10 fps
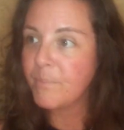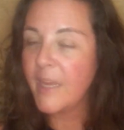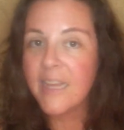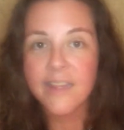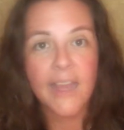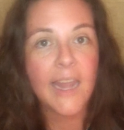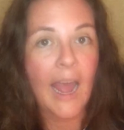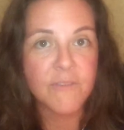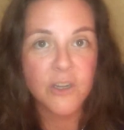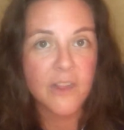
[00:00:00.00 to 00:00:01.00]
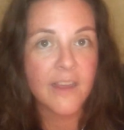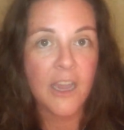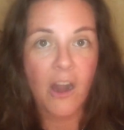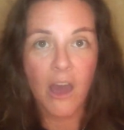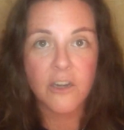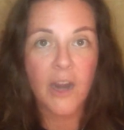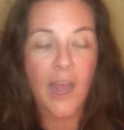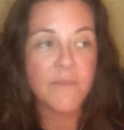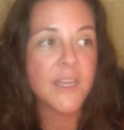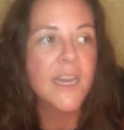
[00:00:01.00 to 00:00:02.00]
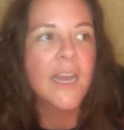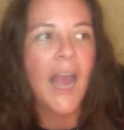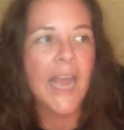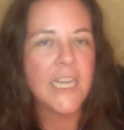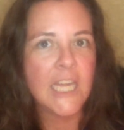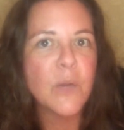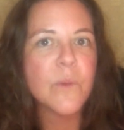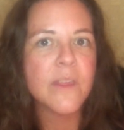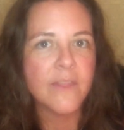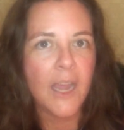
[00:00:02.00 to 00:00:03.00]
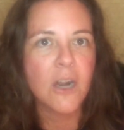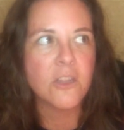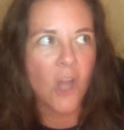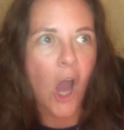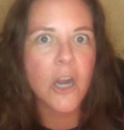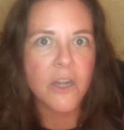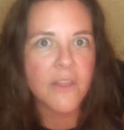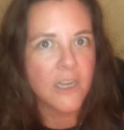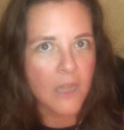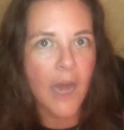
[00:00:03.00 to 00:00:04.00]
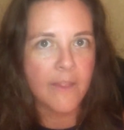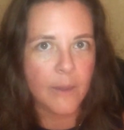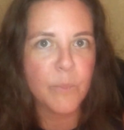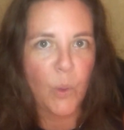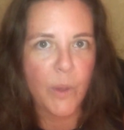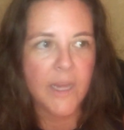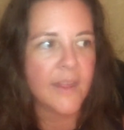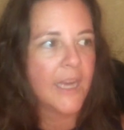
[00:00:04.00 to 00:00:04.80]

He stayed after to sign autographs, and he was there longer than a lot of the employees.